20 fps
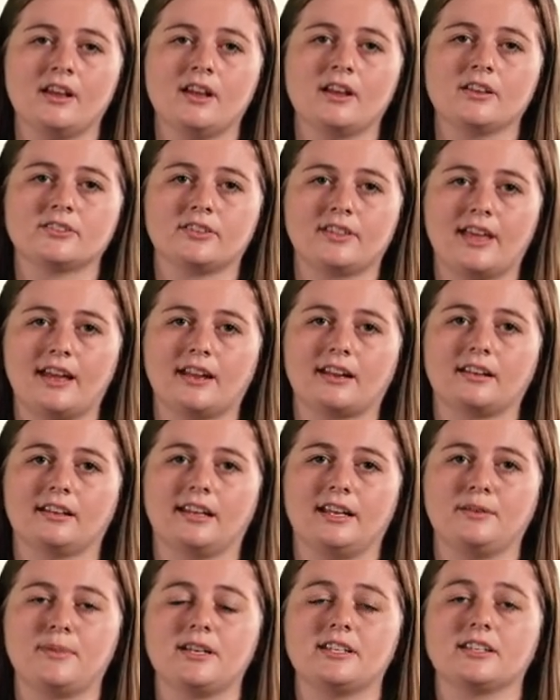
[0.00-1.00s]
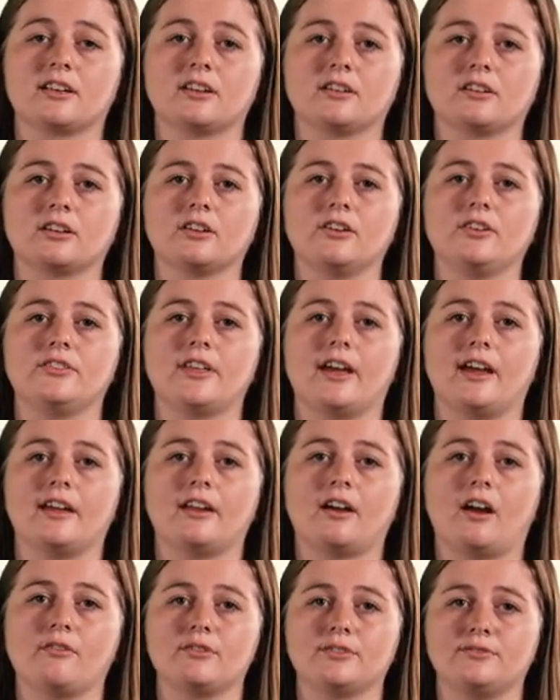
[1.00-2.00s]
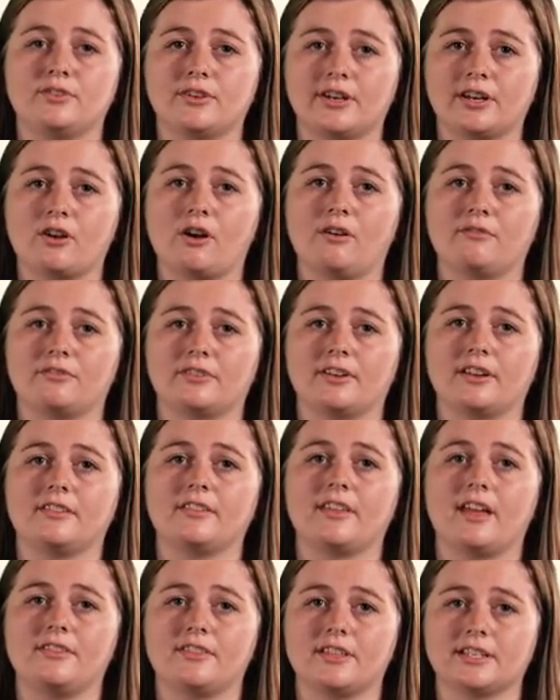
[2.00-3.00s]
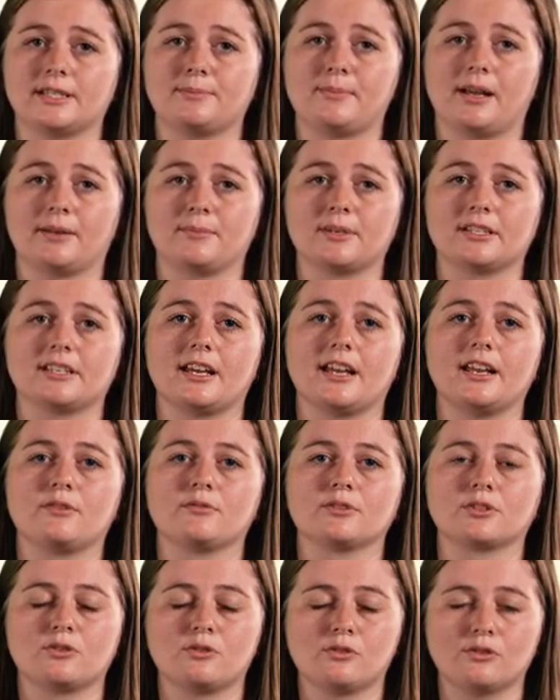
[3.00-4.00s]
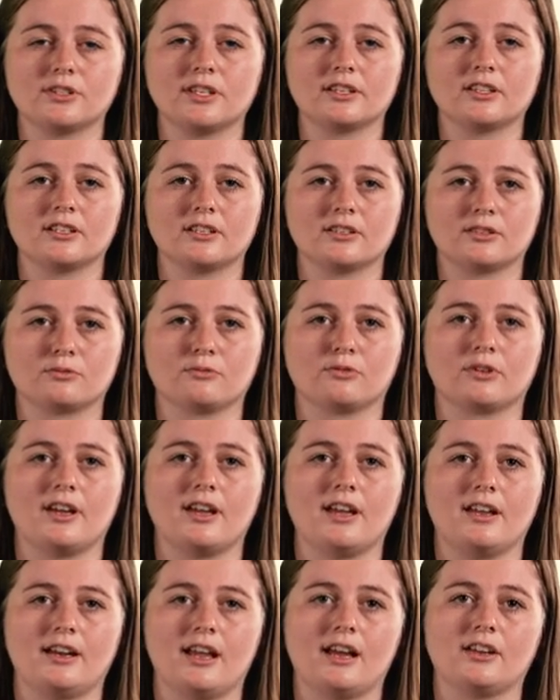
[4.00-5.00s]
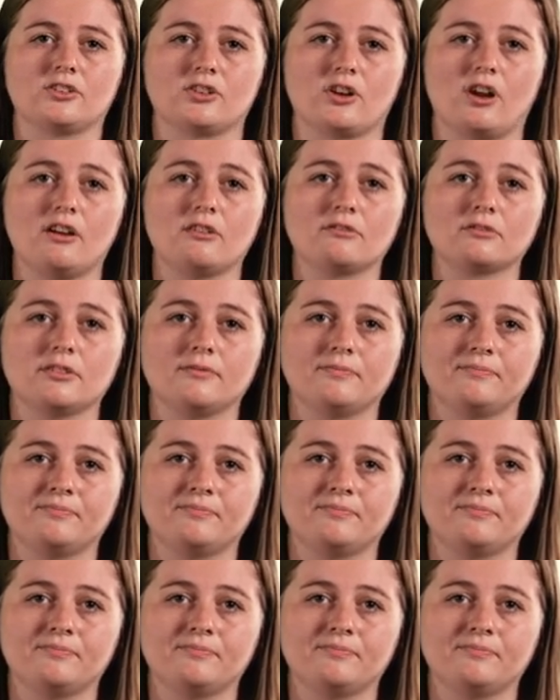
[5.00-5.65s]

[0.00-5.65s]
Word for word: So that led me to conclude that I was very confident that this spelling mistake was causing the disorder in our child.